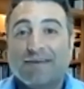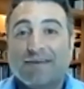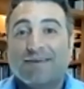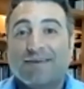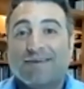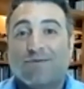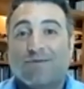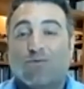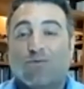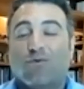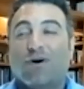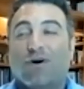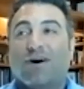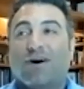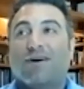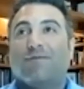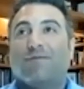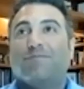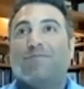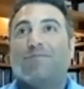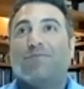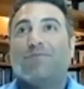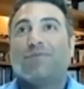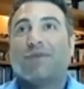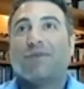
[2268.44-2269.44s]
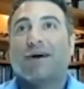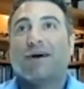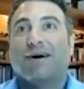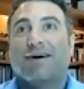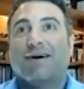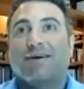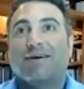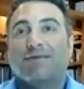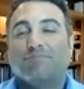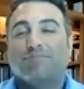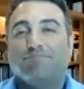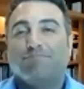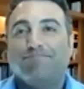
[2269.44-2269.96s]
Well,
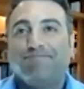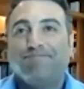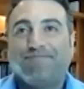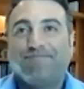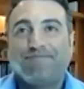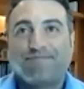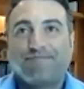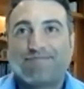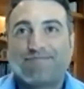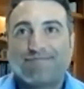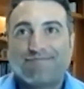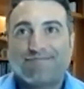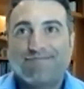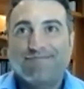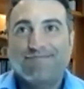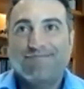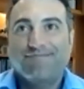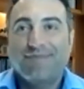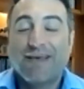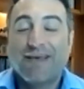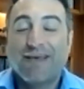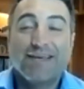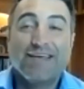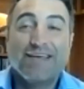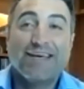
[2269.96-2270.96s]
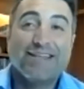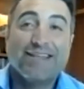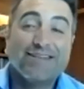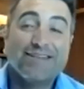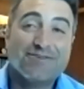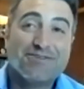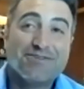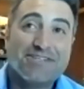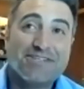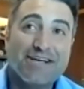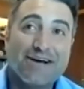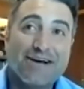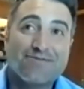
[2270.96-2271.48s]
again,
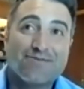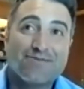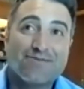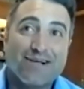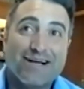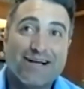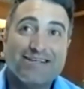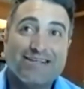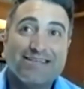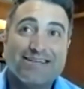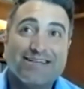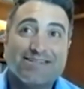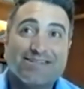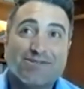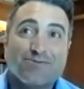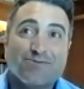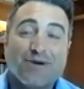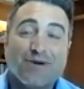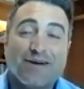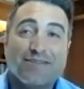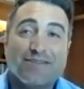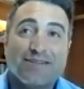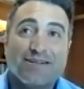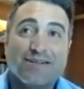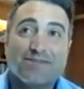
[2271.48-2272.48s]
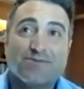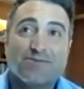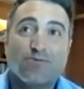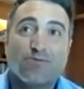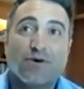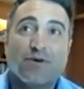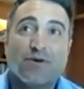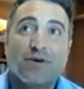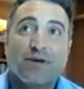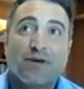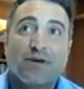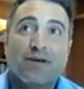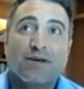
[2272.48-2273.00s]
there's several ideas around this.
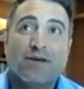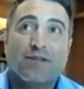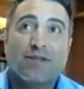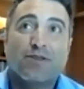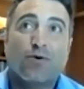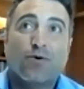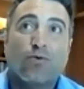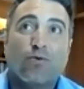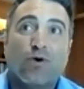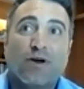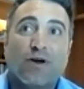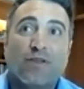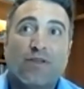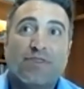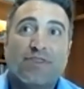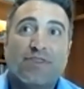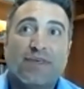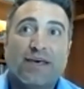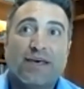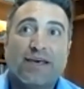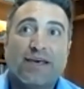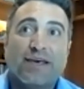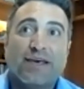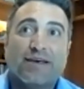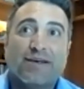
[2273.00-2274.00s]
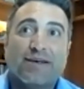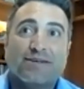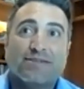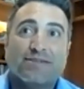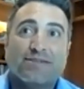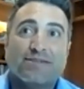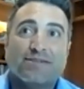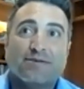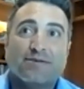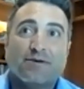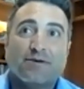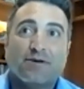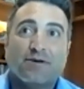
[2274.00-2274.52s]
Well, the one thing
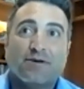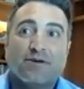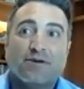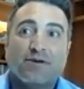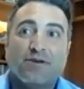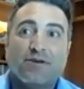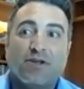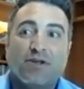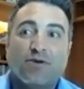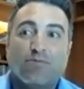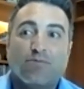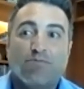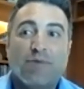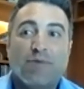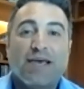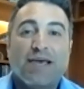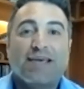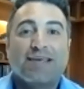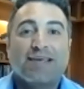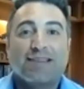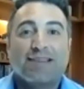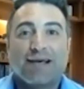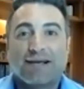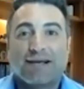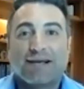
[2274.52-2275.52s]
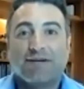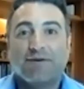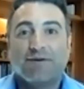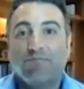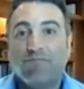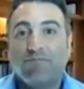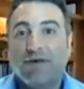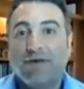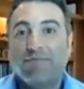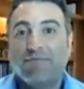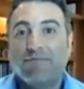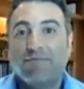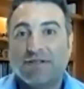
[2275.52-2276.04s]
is, making that
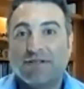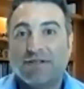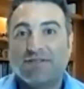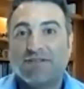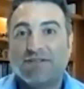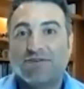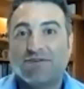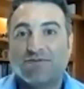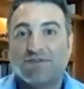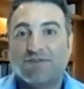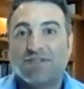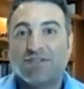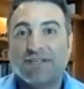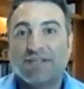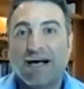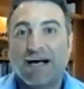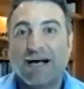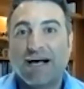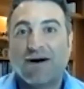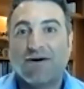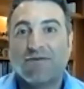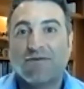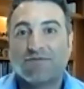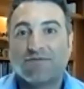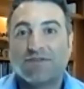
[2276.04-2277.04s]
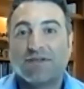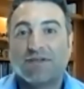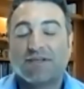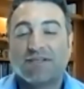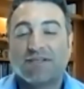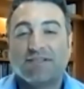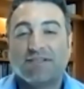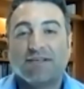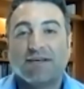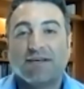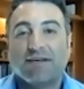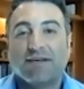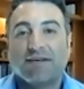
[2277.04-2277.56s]
commitment to yourself
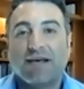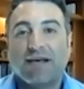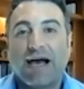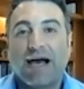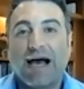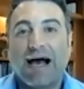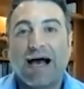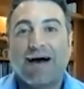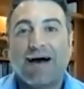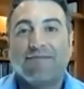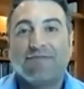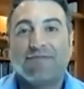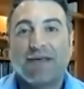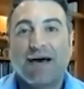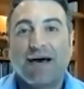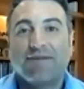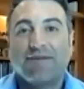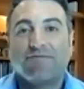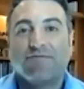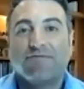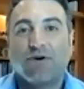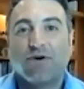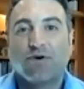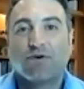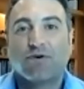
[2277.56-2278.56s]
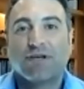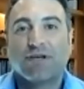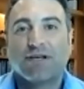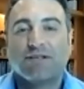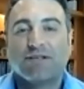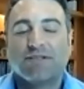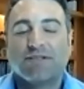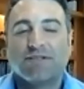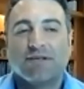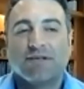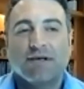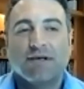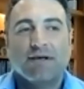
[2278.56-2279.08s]
to have that
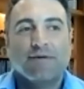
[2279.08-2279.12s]
focus.